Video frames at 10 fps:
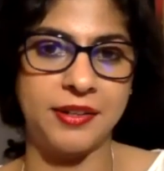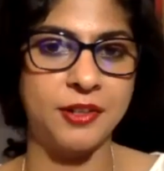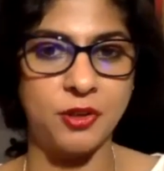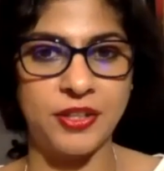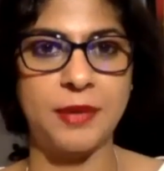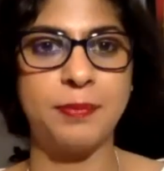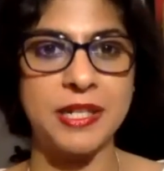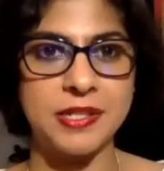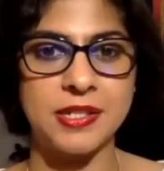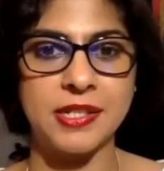and, that bus
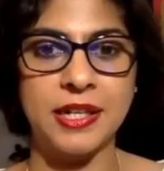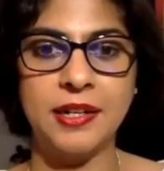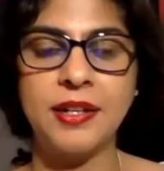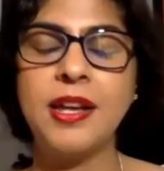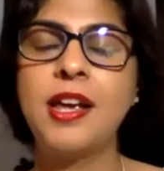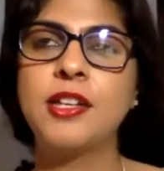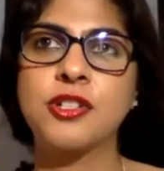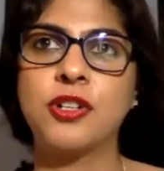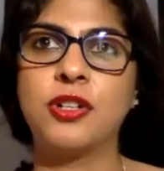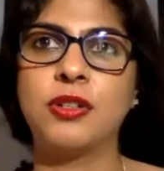sailed.
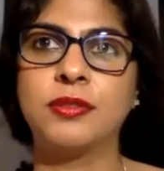So